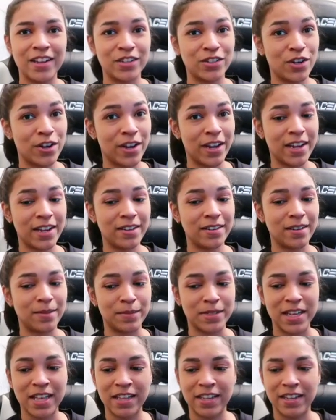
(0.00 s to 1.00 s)
Target,
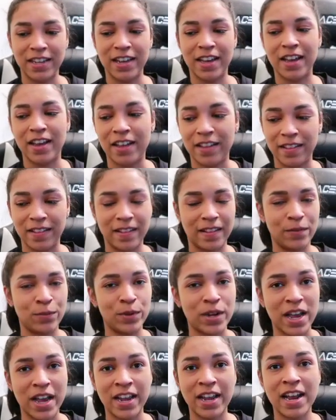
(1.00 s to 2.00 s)
I'm telling ya,
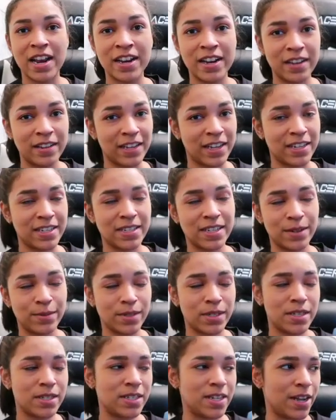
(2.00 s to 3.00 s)
when I got it, like I said, it
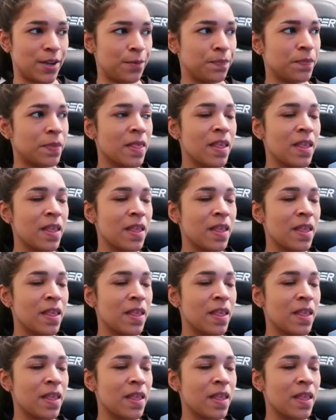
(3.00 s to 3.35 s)
was on sale.